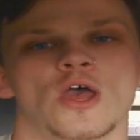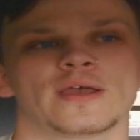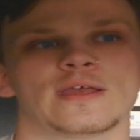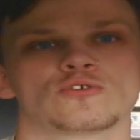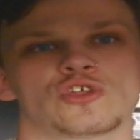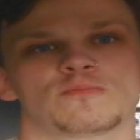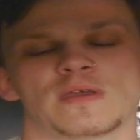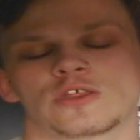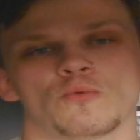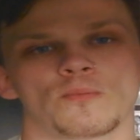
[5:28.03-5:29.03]
and it'll just
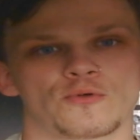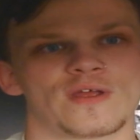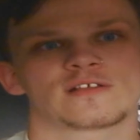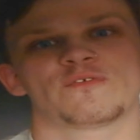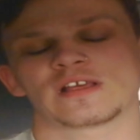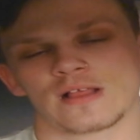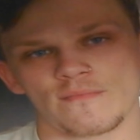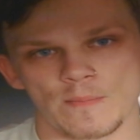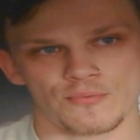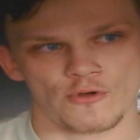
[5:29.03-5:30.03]
be to upgrade things
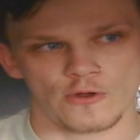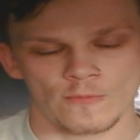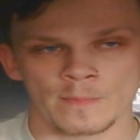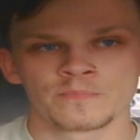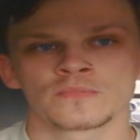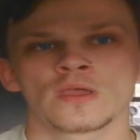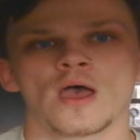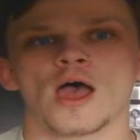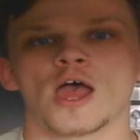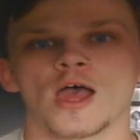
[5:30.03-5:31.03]
like the broom.
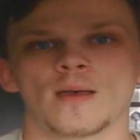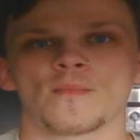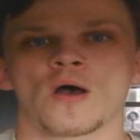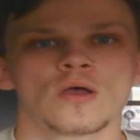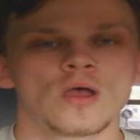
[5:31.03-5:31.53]
And